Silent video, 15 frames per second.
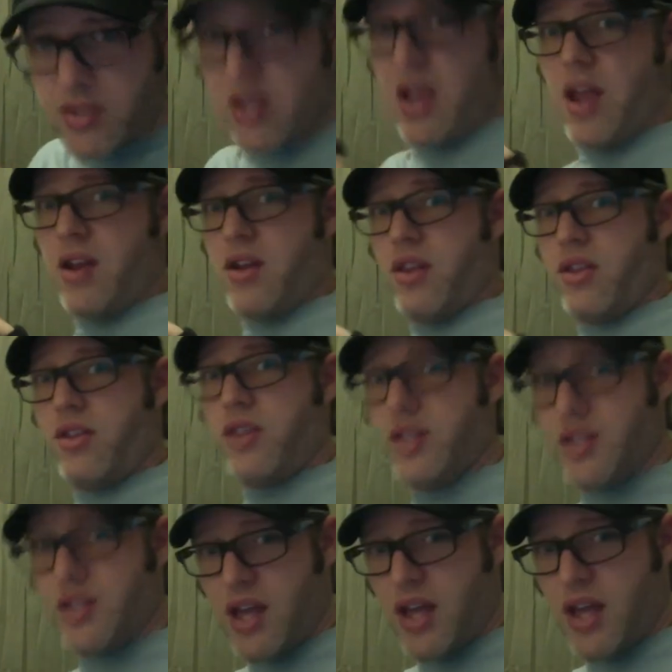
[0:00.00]
and
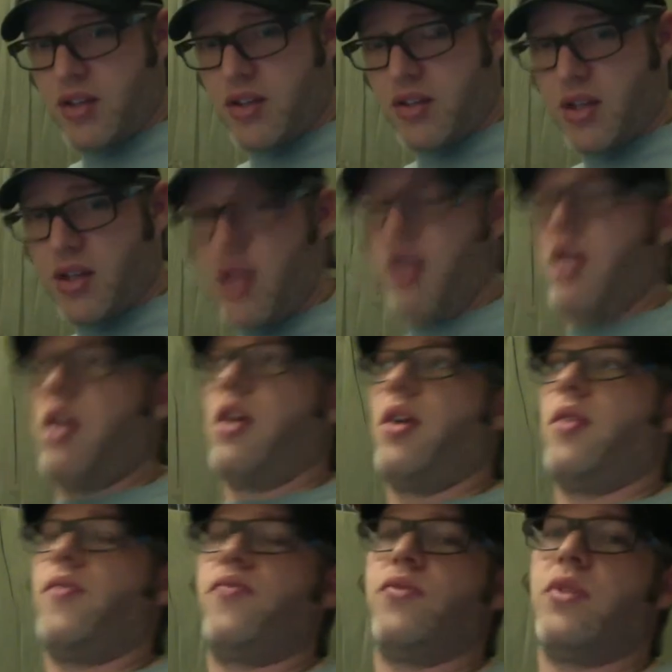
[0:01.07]
this task,
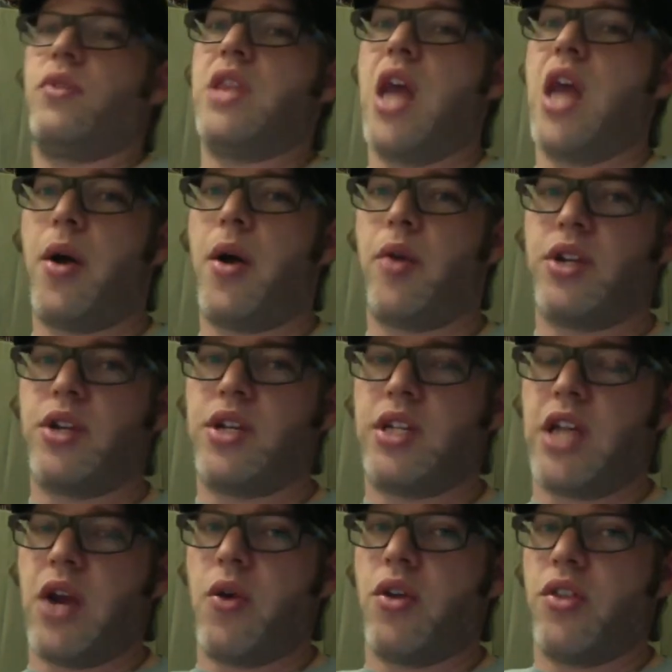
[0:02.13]
now I don't need to
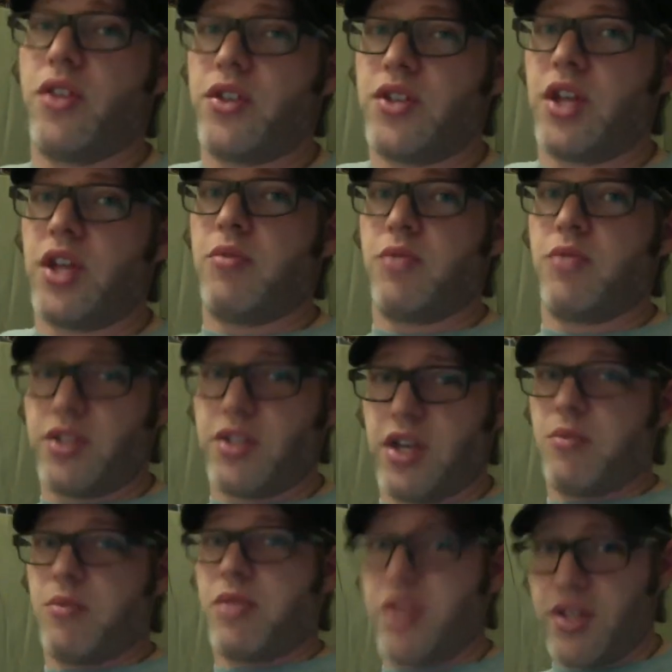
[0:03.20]
carry this item,
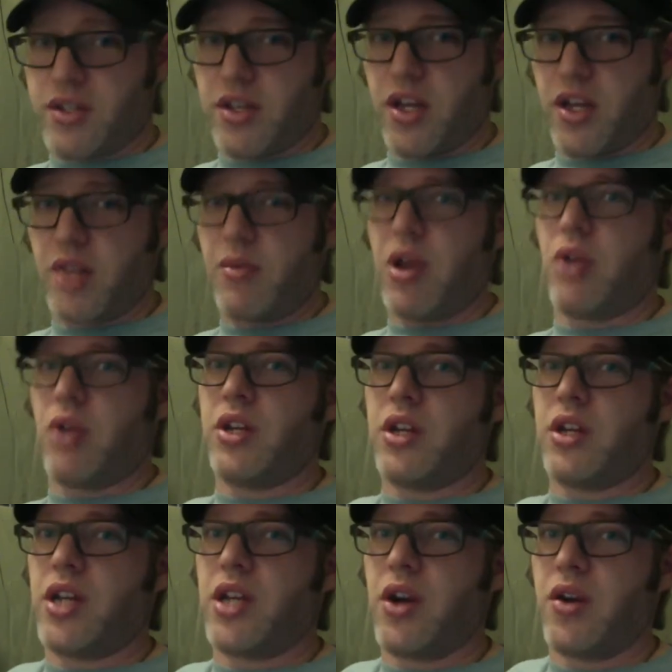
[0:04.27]
and this item. I only need
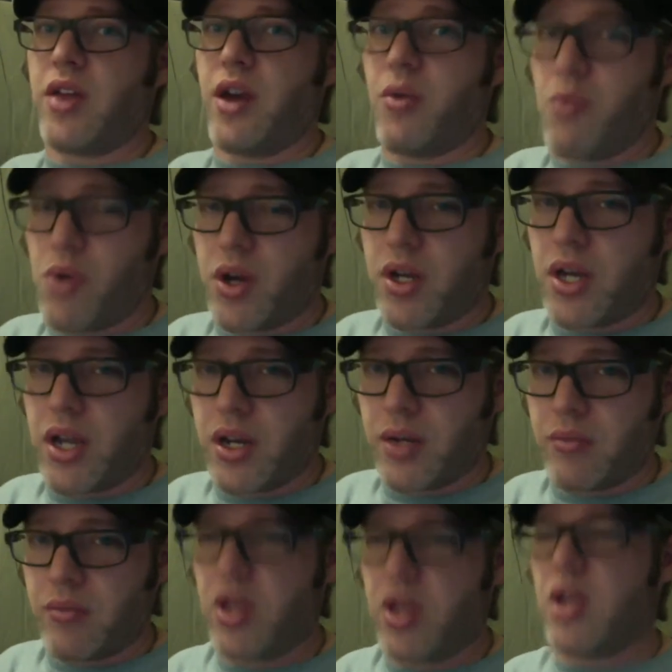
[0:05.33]
to carry that one item.
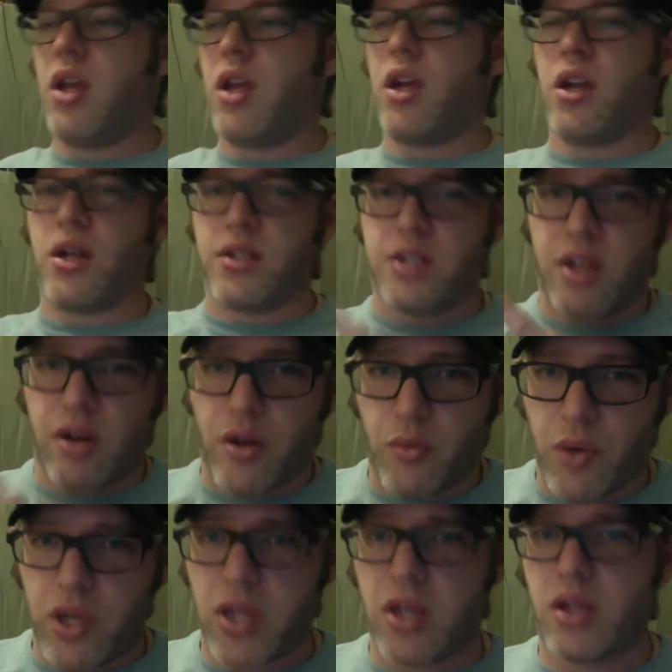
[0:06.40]
Cuts down on
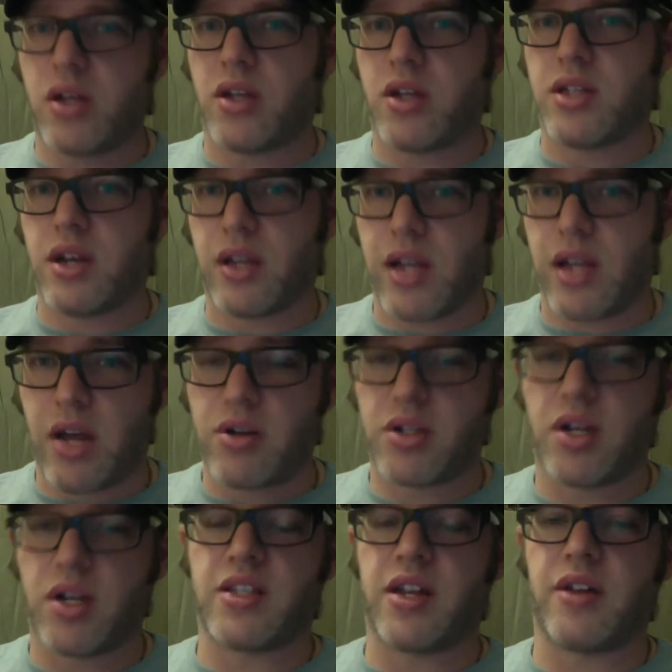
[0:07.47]
weight, cuts down on calories,
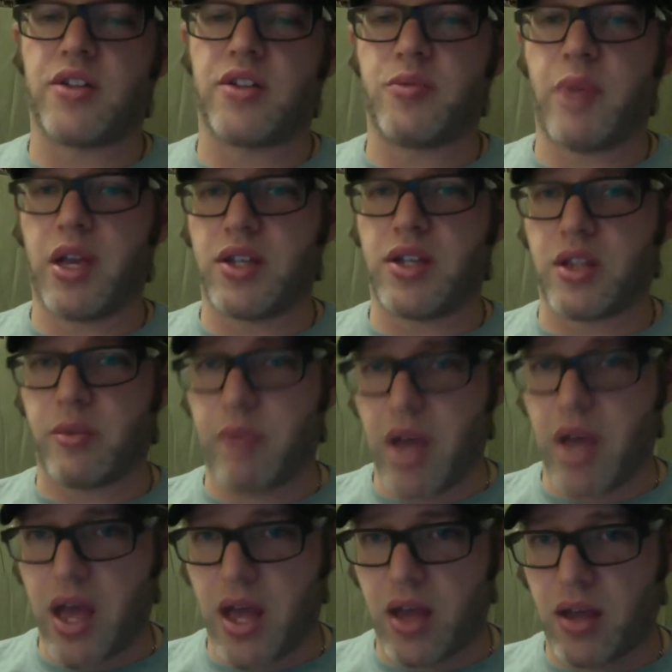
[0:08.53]
cuts down on space in the
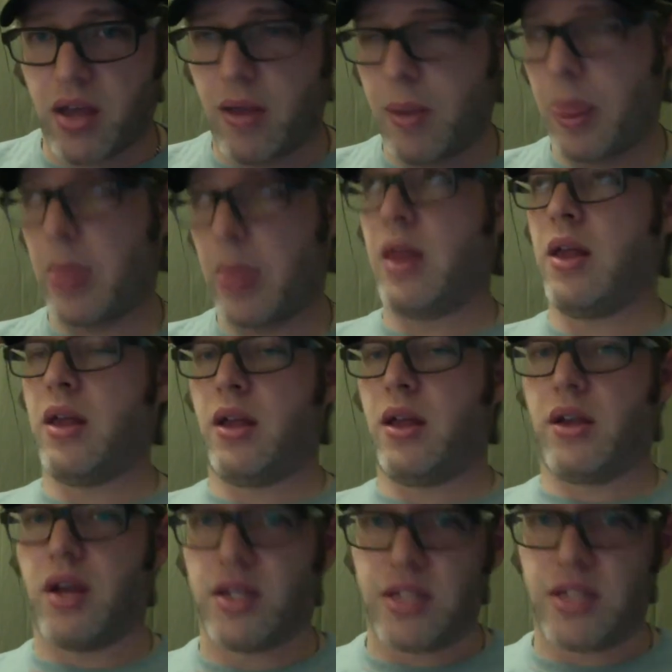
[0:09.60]
pack,
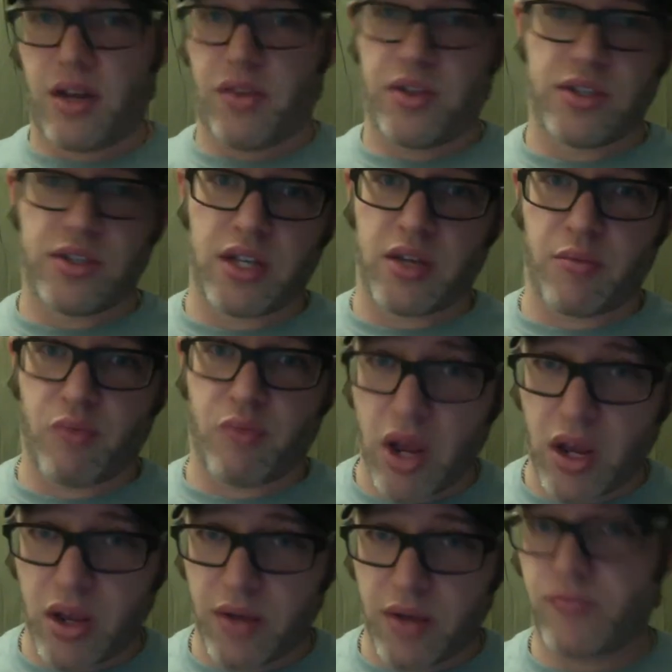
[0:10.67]
cuts down on things that can
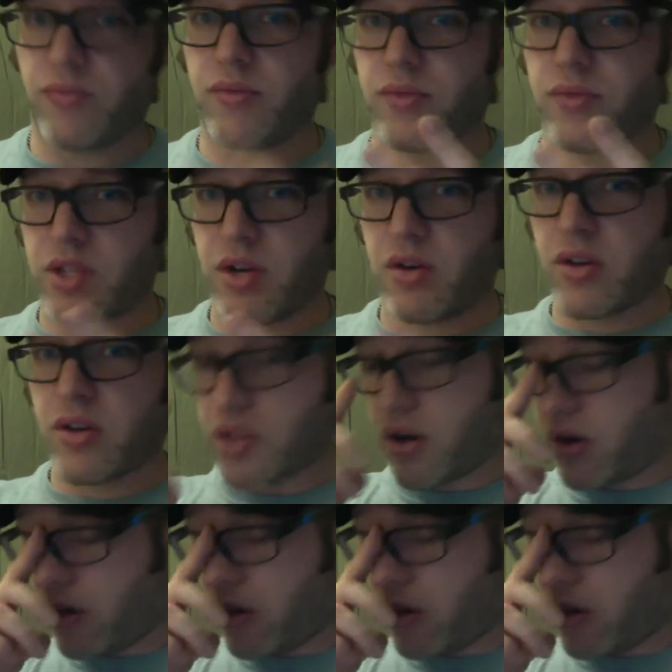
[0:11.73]
break, etc., etc.